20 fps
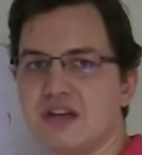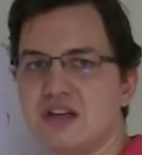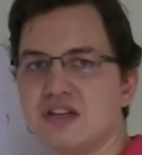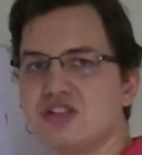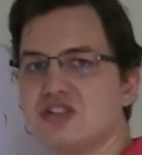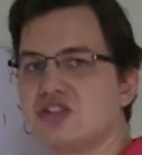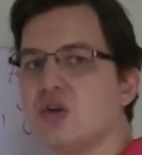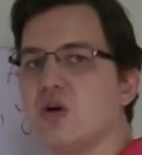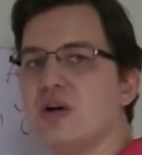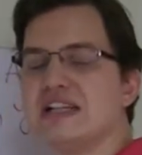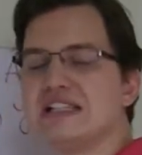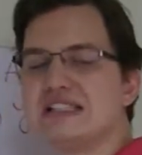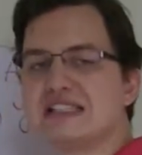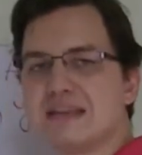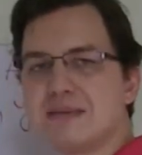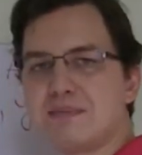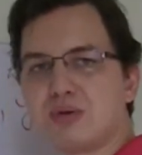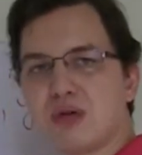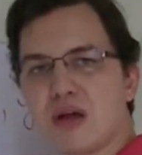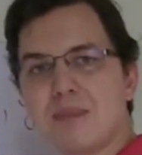So it's
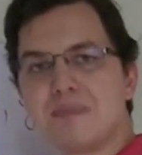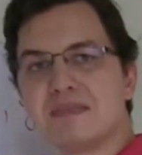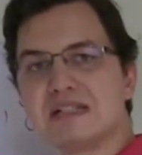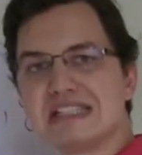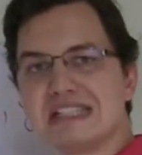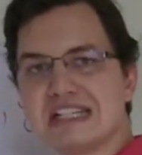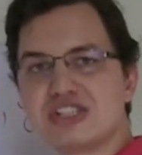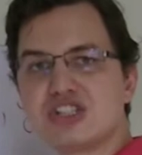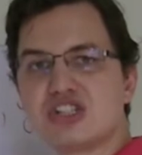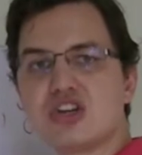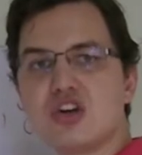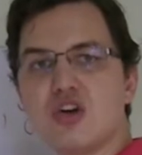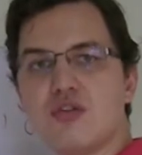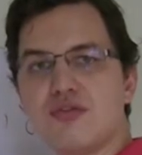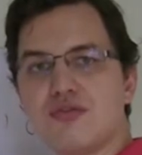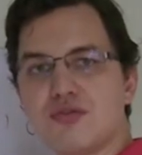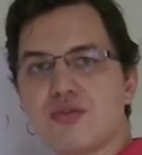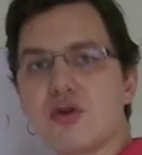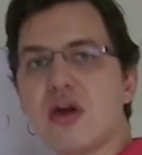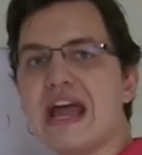a
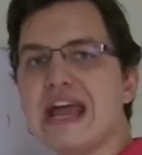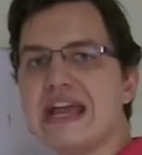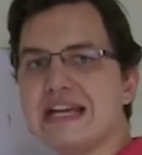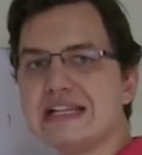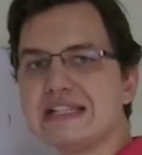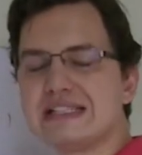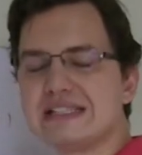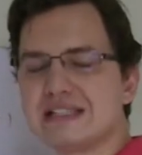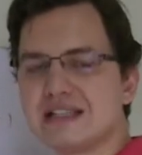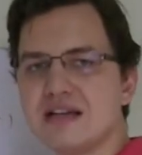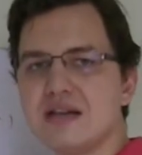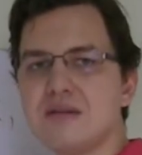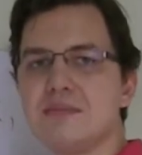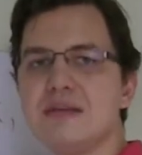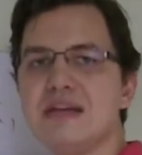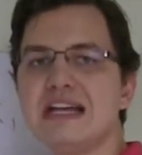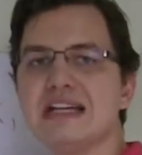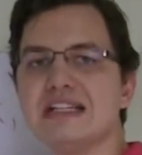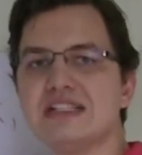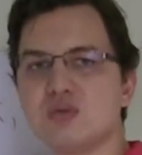prepositional phrase,
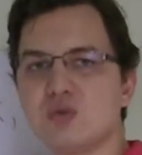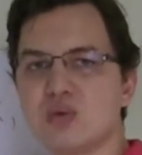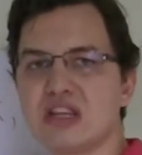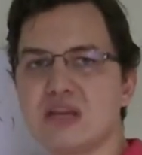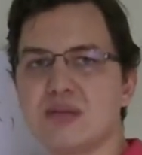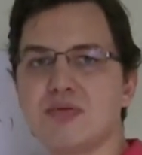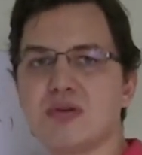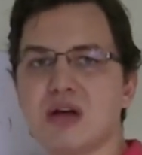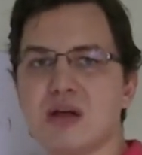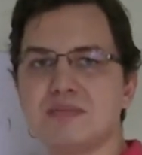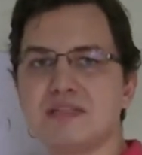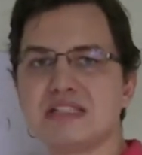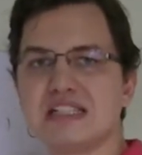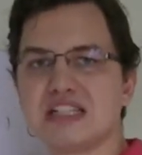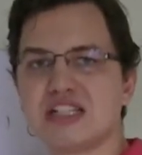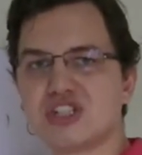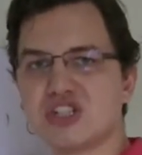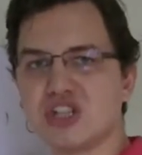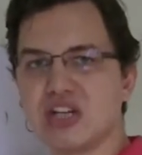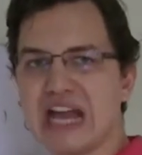begins with the
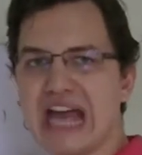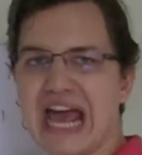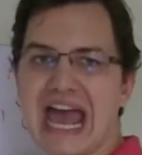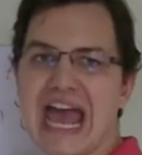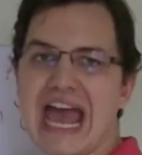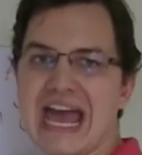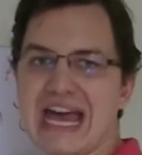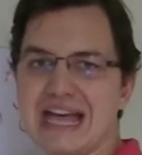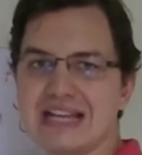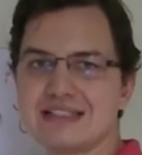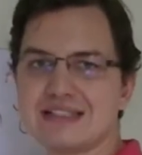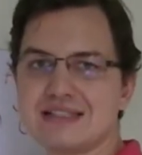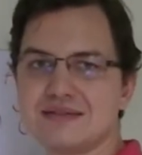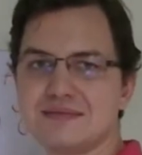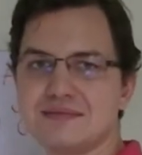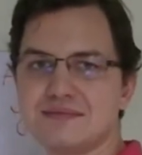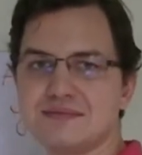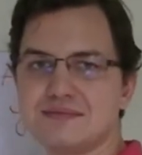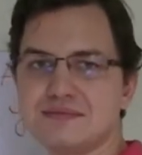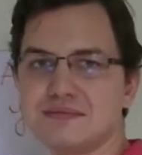preposition at,
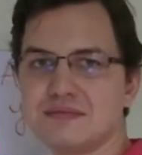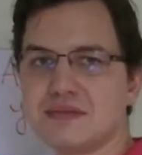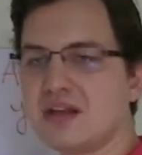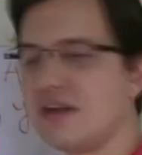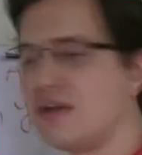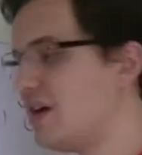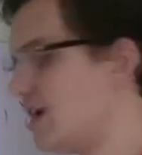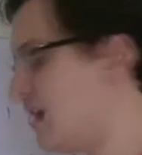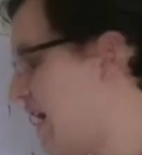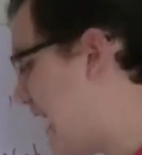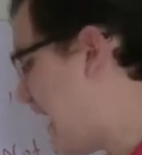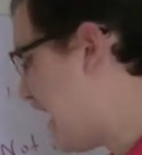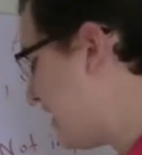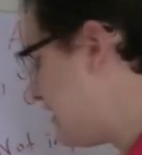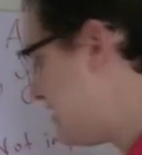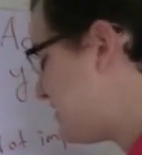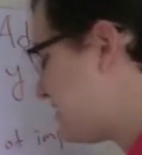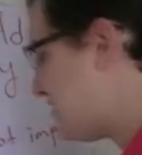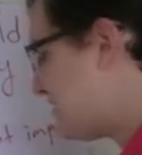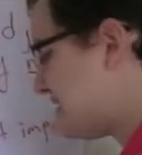
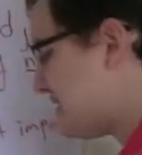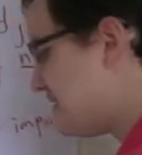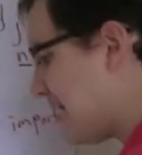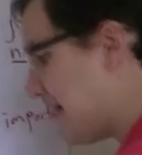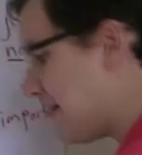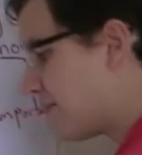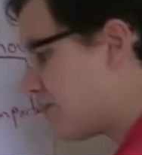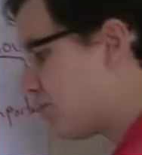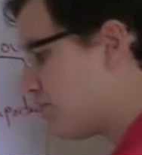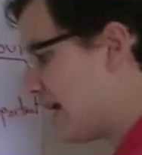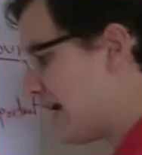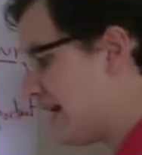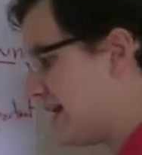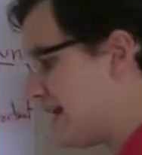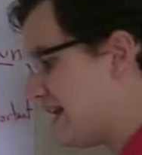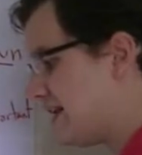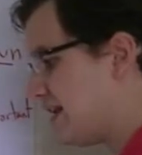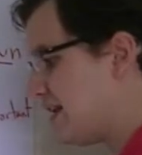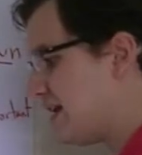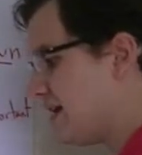and is
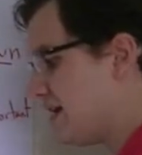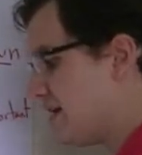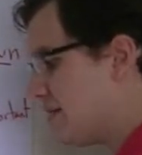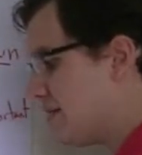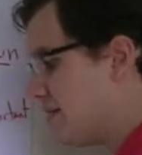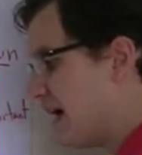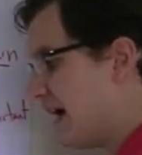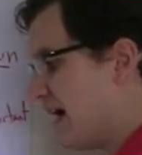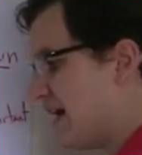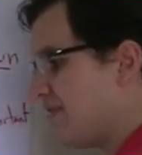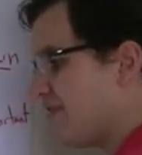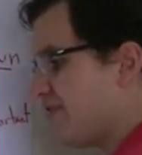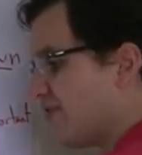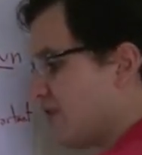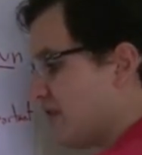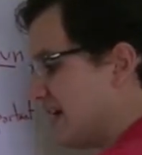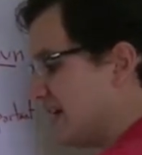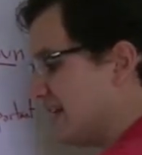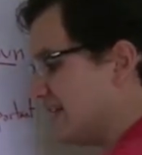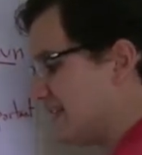separated by a
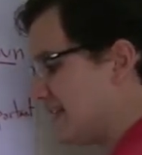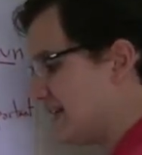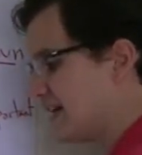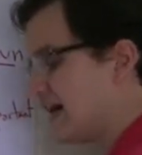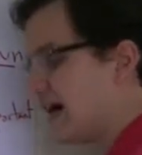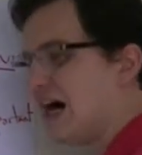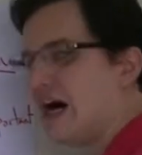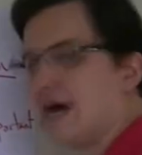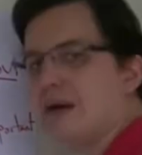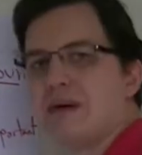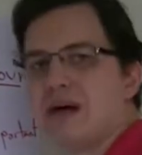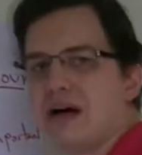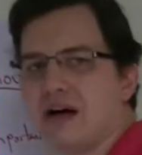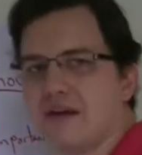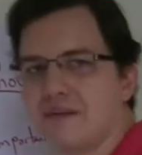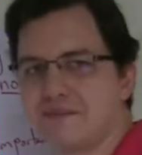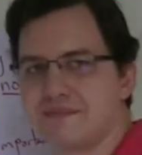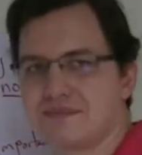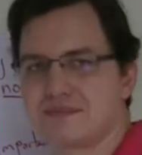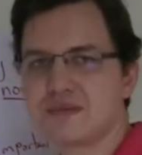phrasing
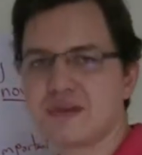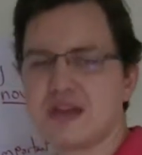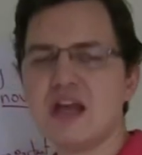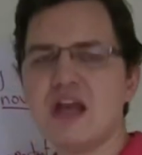comma.